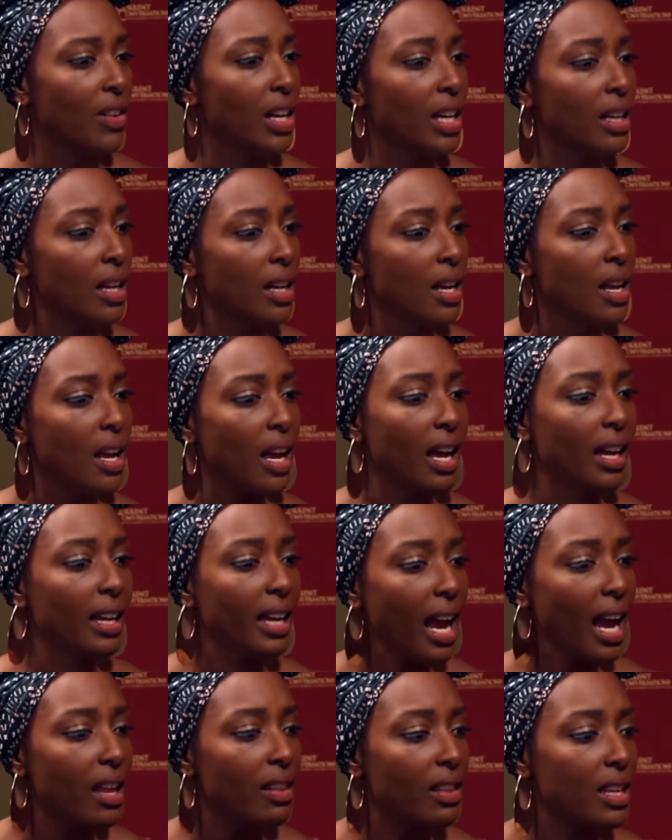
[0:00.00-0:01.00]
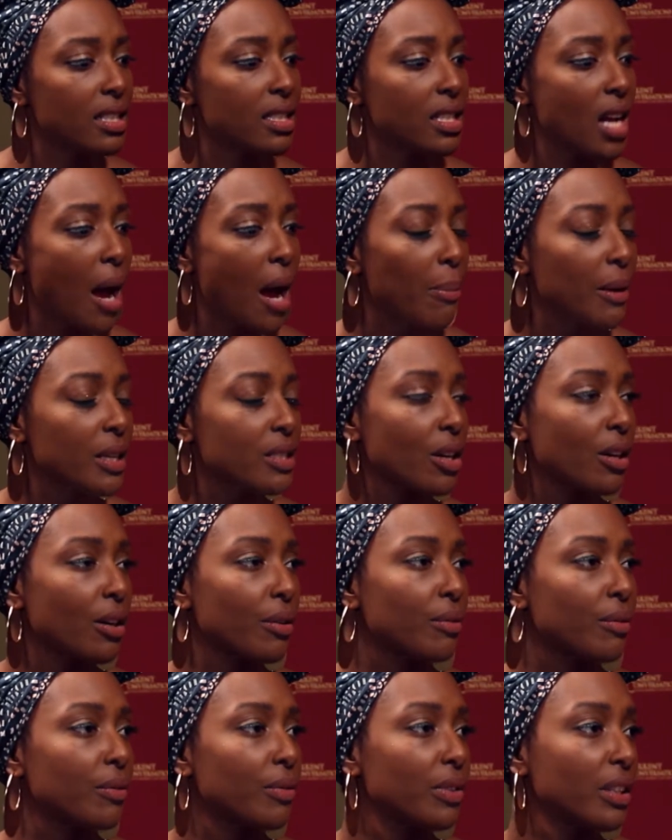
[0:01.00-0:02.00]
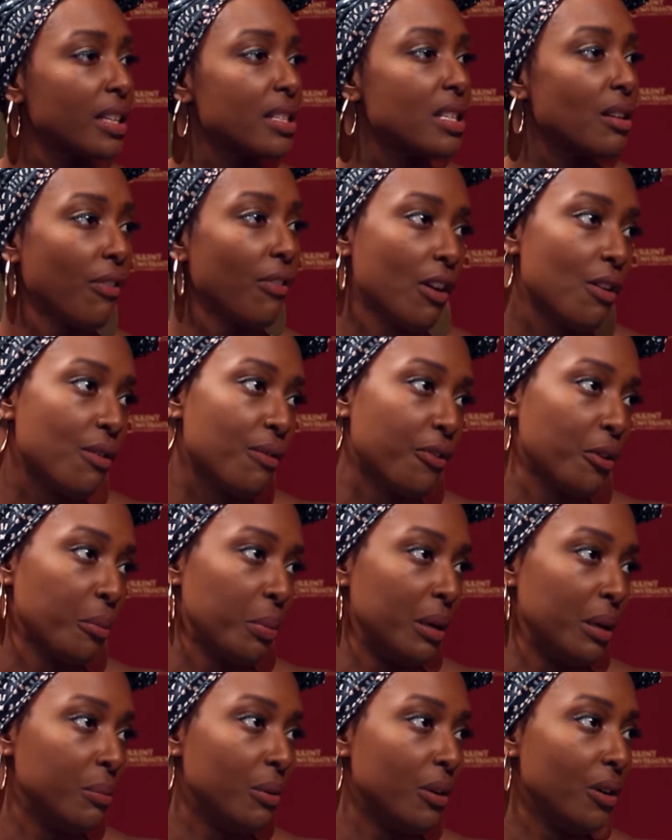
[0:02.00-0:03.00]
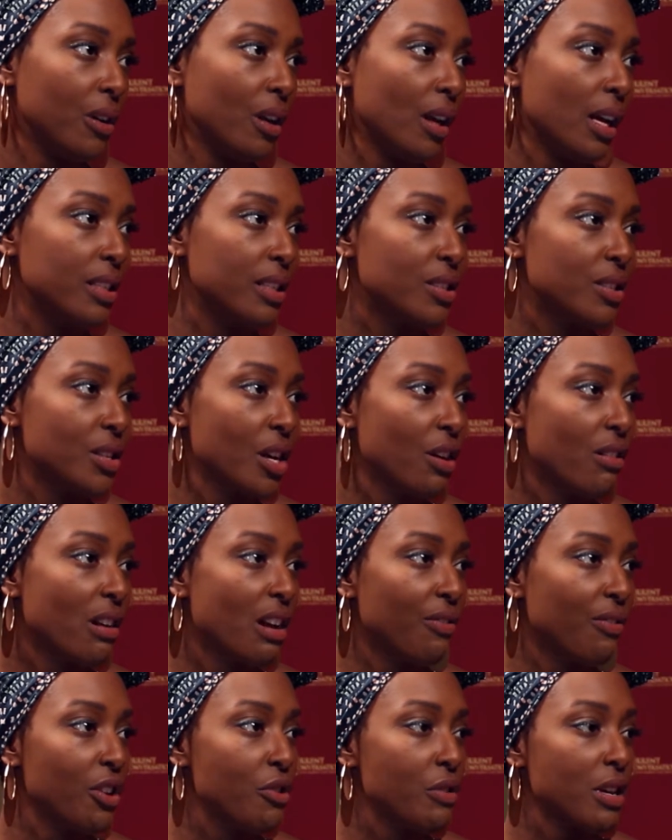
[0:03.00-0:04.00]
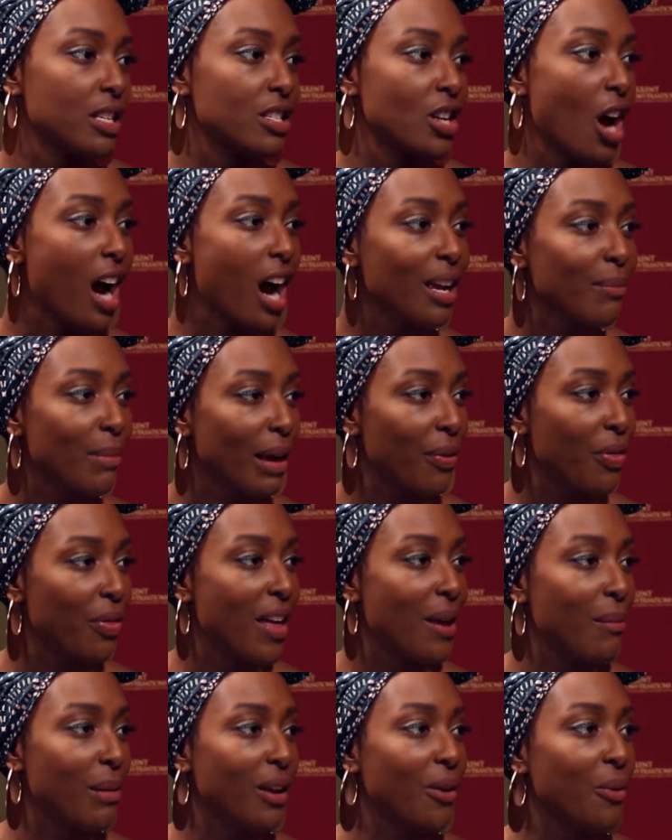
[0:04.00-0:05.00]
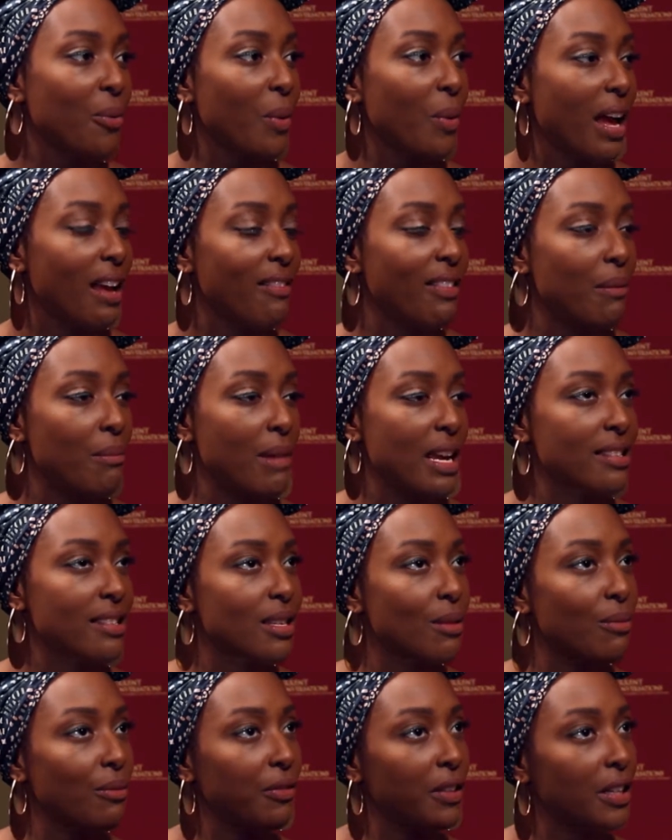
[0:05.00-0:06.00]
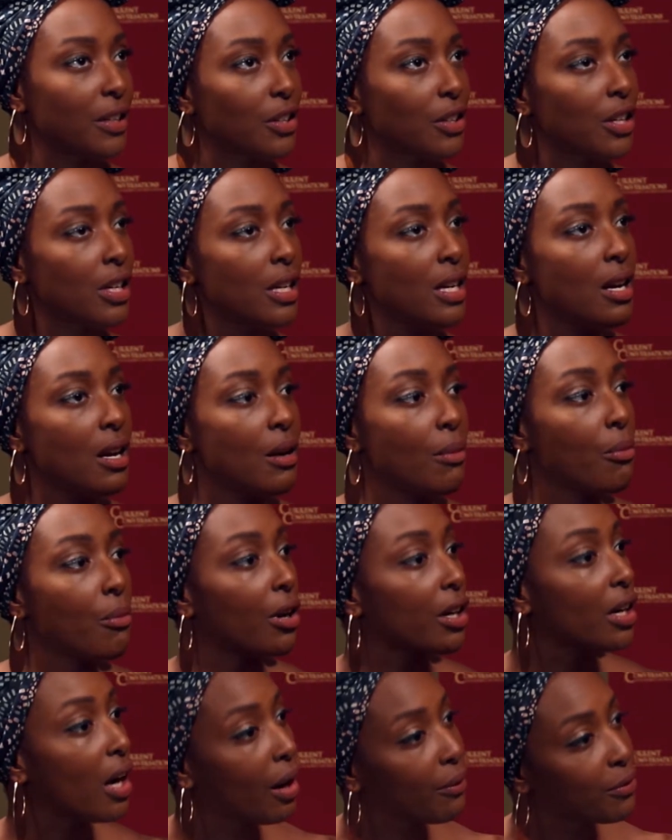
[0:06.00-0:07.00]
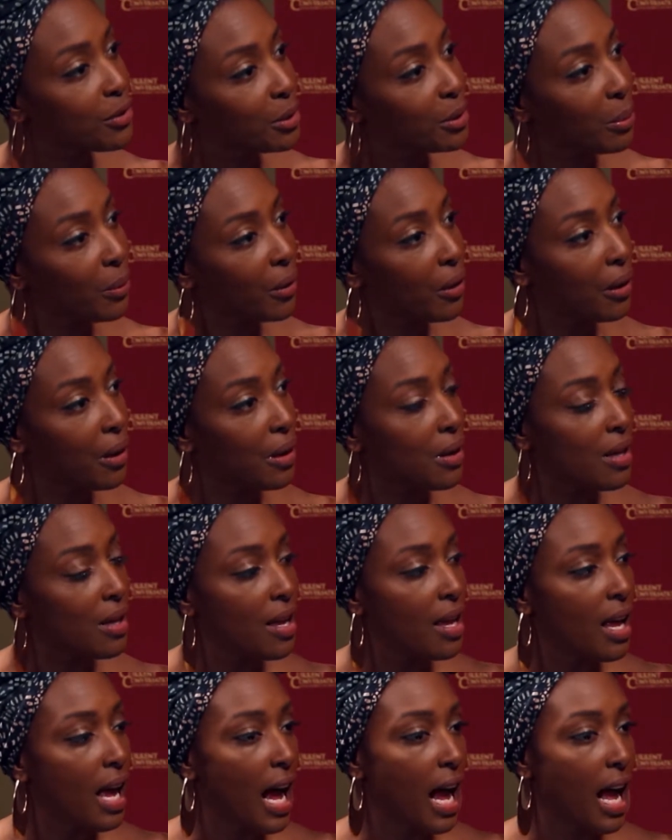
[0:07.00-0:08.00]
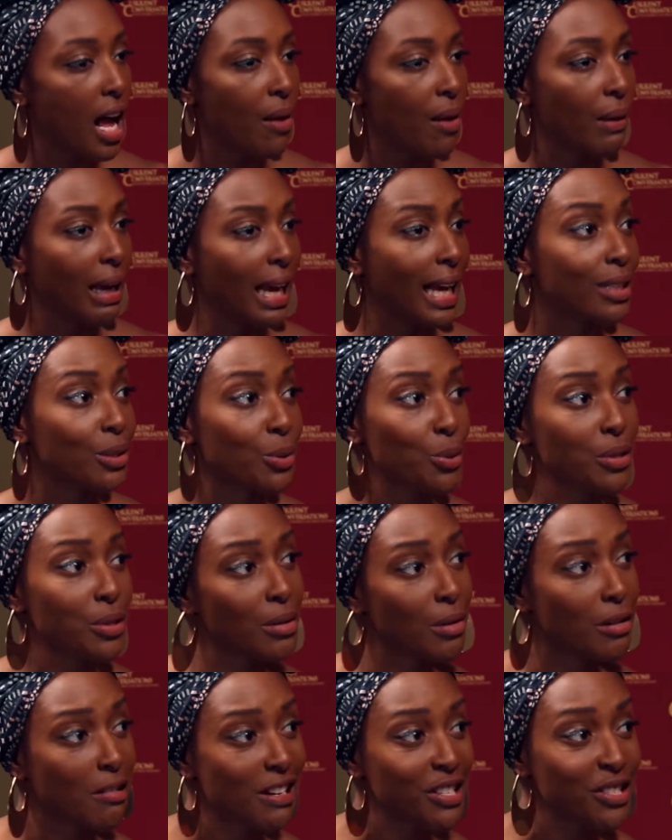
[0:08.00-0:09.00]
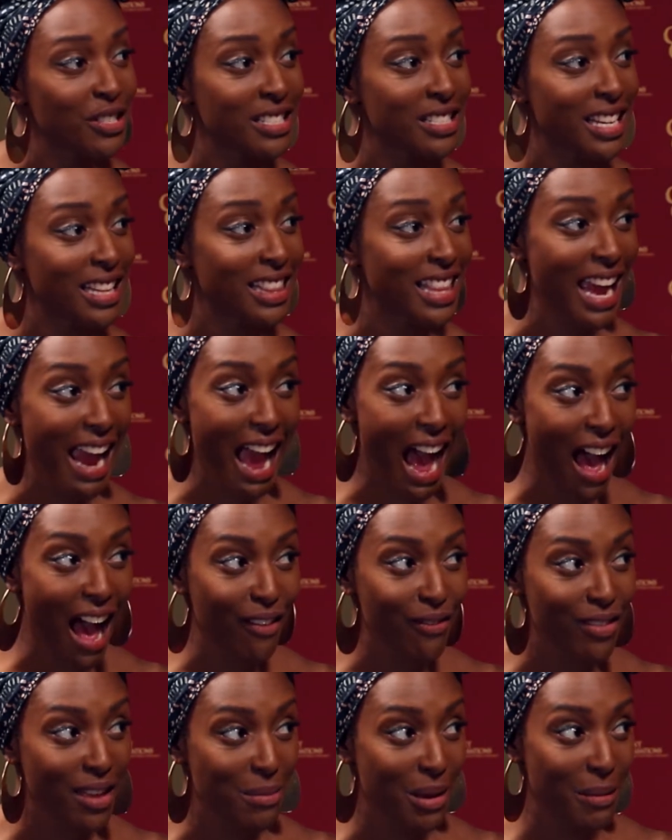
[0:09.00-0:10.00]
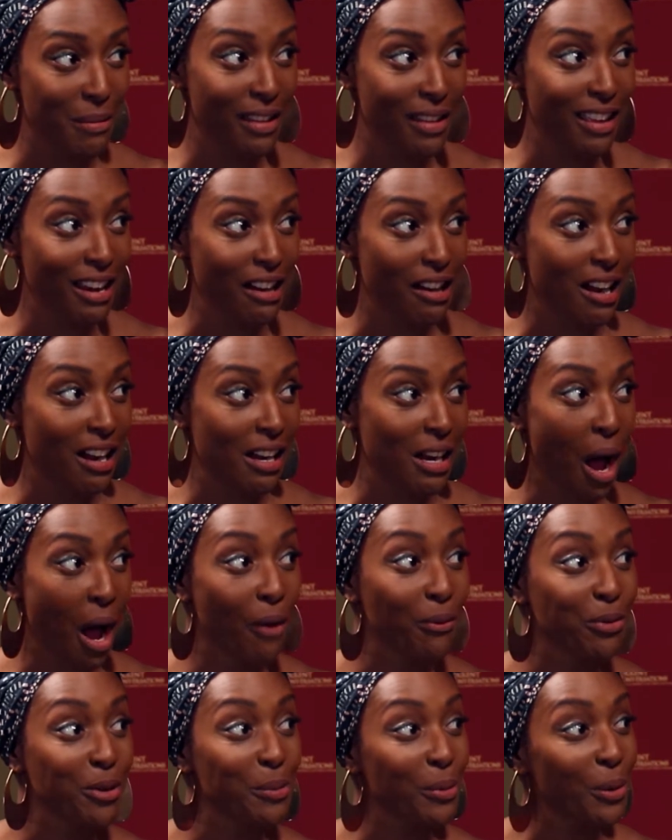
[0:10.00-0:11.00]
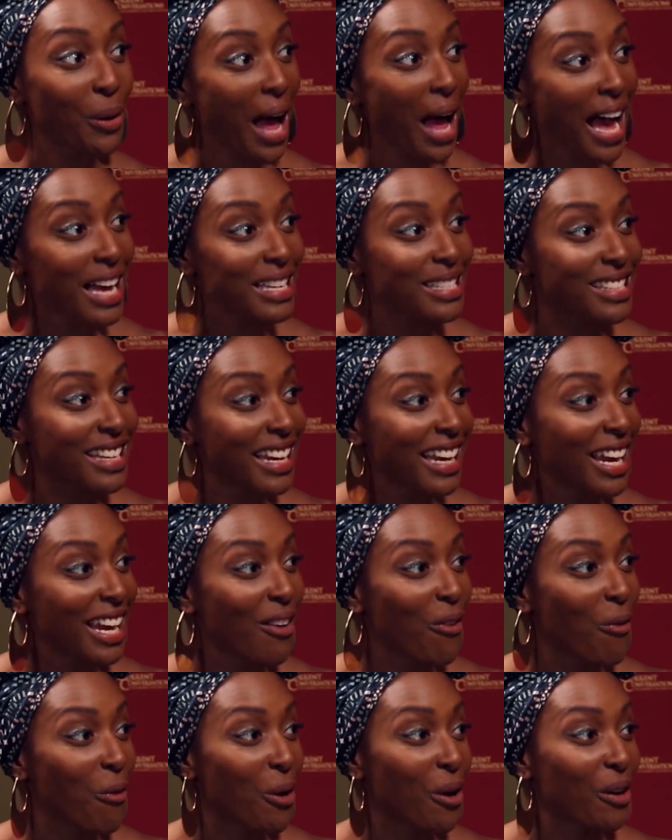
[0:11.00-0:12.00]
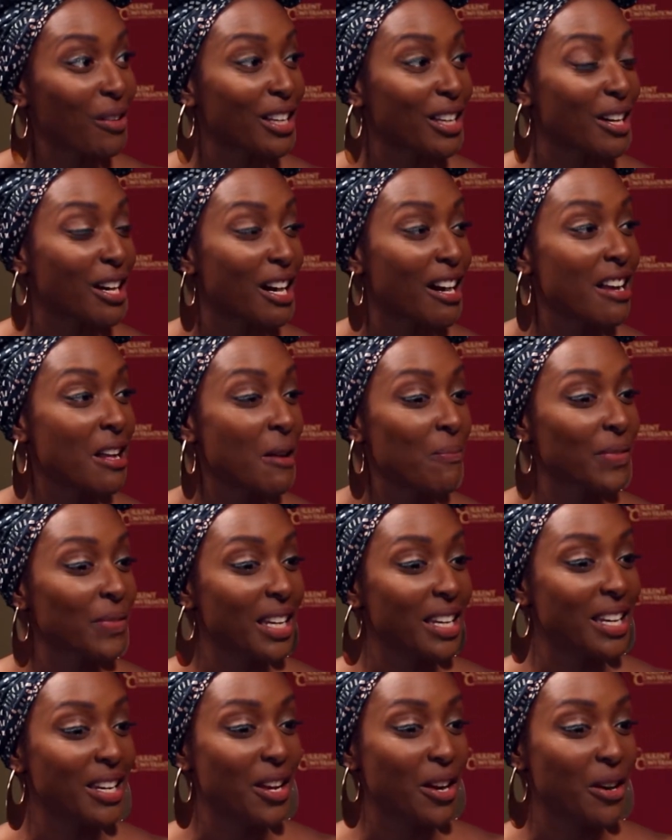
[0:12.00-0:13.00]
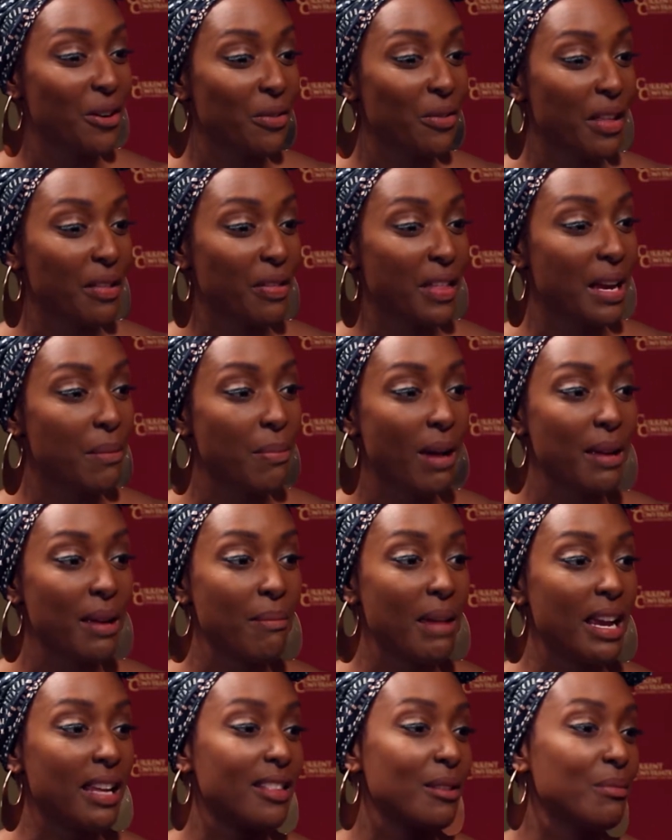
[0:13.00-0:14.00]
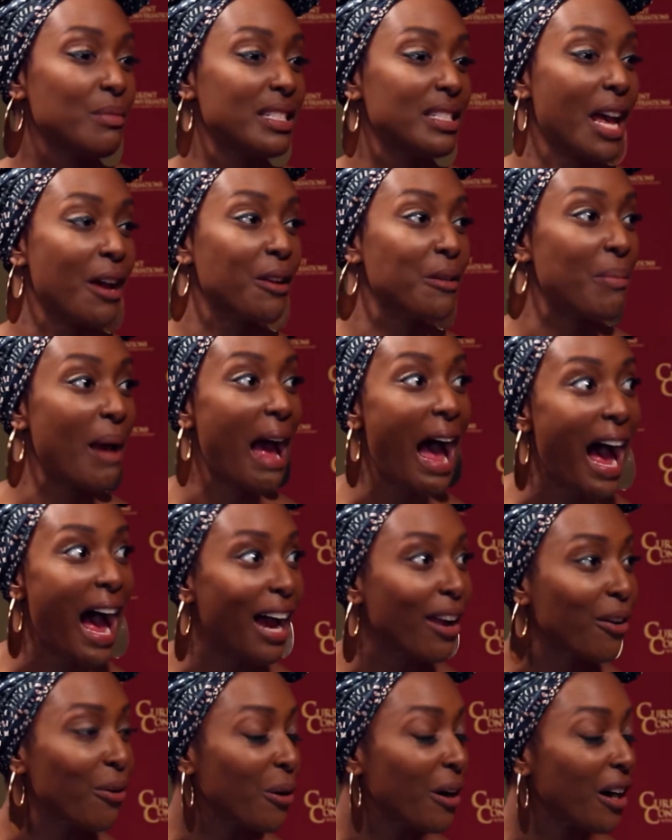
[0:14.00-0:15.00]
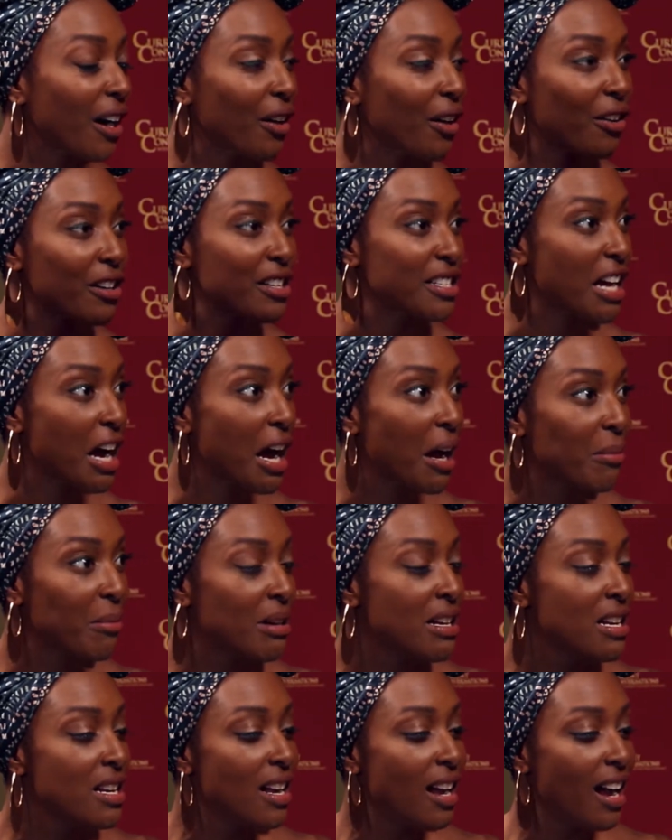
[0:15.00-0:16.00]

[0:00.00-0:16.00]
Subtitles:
mean, again, these topics are really difficult for people. And so if you can talk about them in a way that makes them feel more comfortable, answer some questions that they have that maybe they're uncomfortable asking, or they think might make them sound bad or dumb,